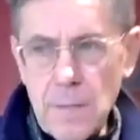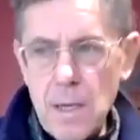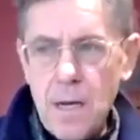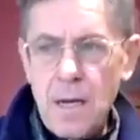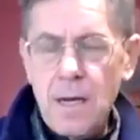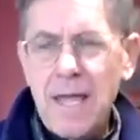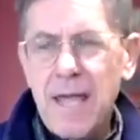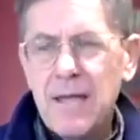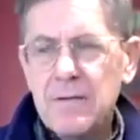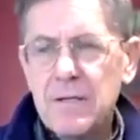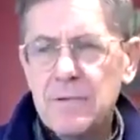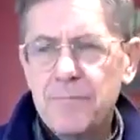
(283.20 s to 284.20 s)

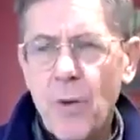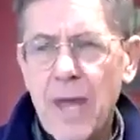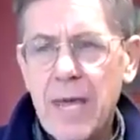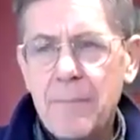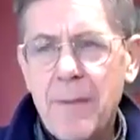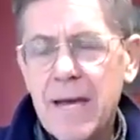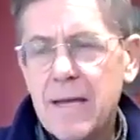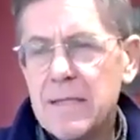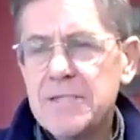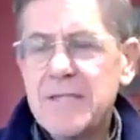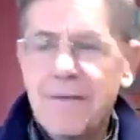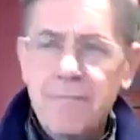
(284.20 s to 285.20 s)
And way back in the
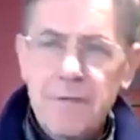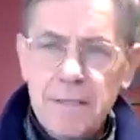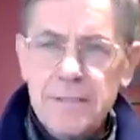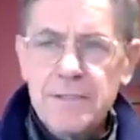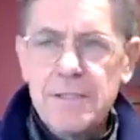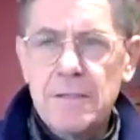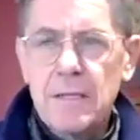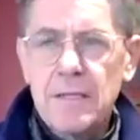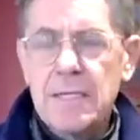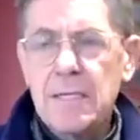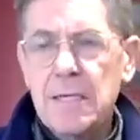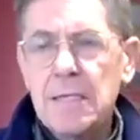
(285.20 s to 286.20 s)
70s,
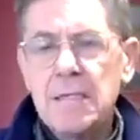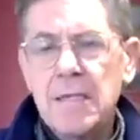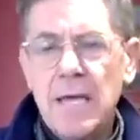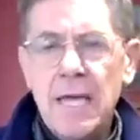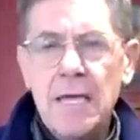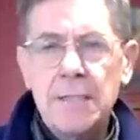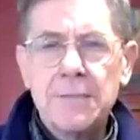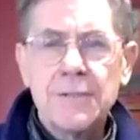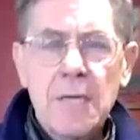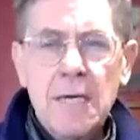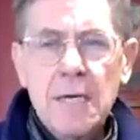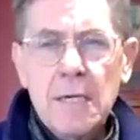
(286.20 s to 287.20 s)
leading into the 80s,
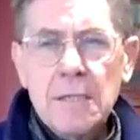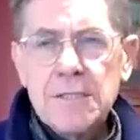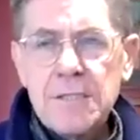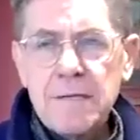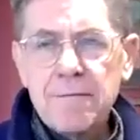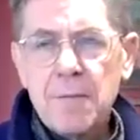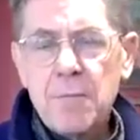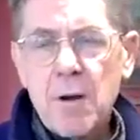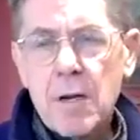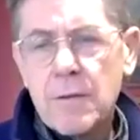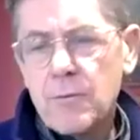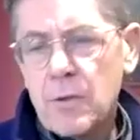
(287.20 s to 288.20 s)
Stephen and
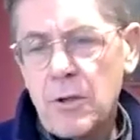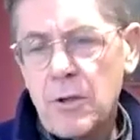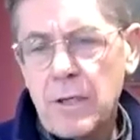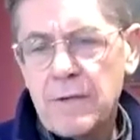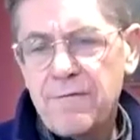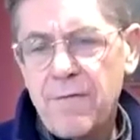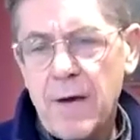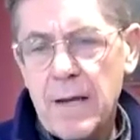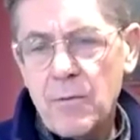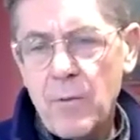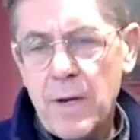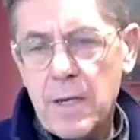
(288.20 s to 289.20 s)
Meredith were looking to find
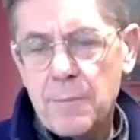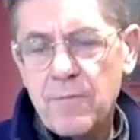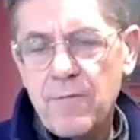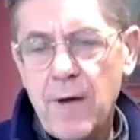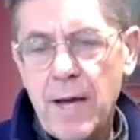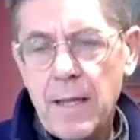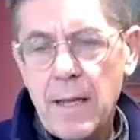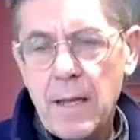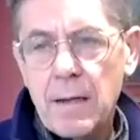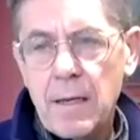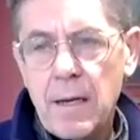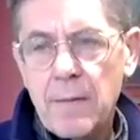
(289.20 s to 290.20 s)
a way to provide
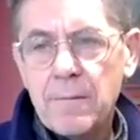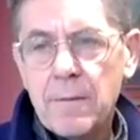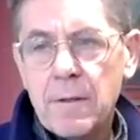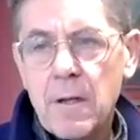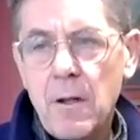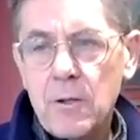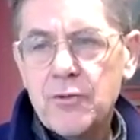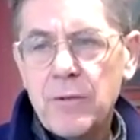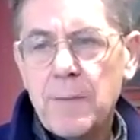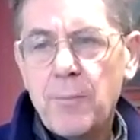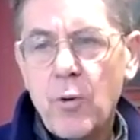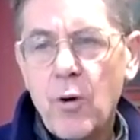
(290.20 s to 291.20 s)
a
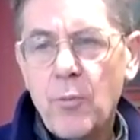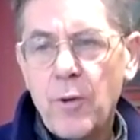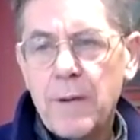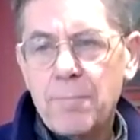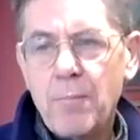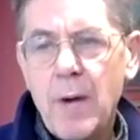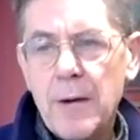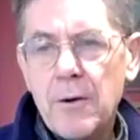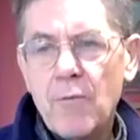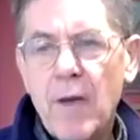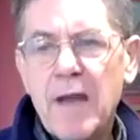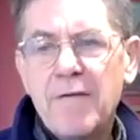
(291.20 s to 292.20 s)
culturally appropriate
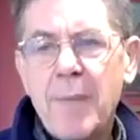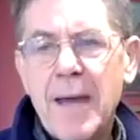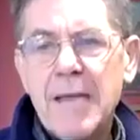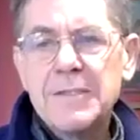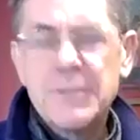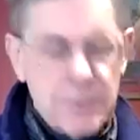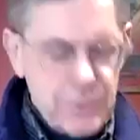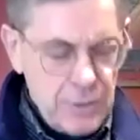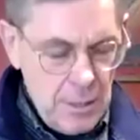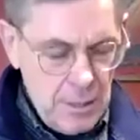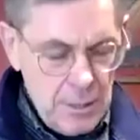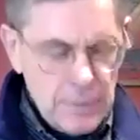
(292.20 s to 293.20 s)
modern rite of passage
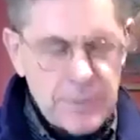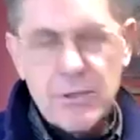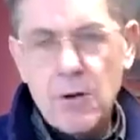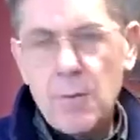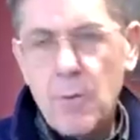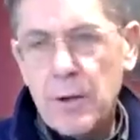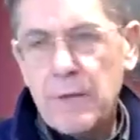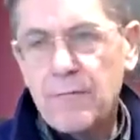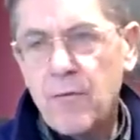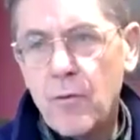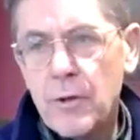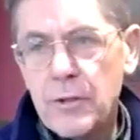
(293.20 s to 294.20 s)
ceremony
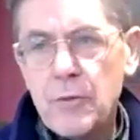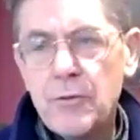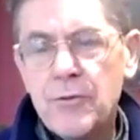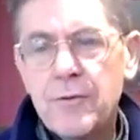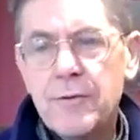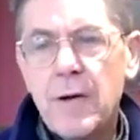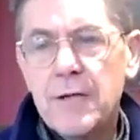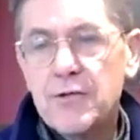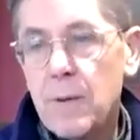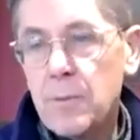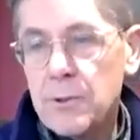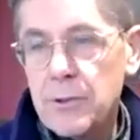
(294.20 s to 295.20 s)
for youth,
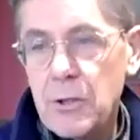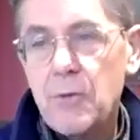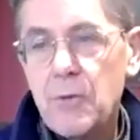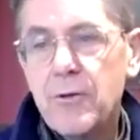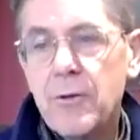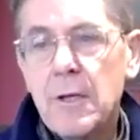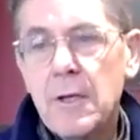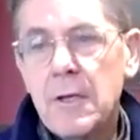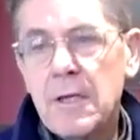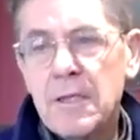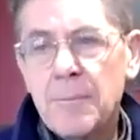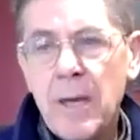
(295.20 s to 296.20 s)
troubled youth
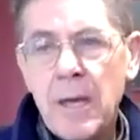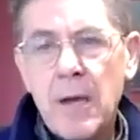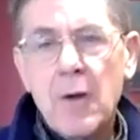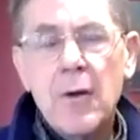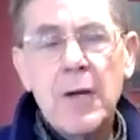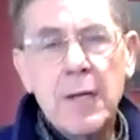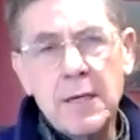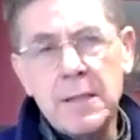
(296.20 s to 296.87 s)
in the Bay Area.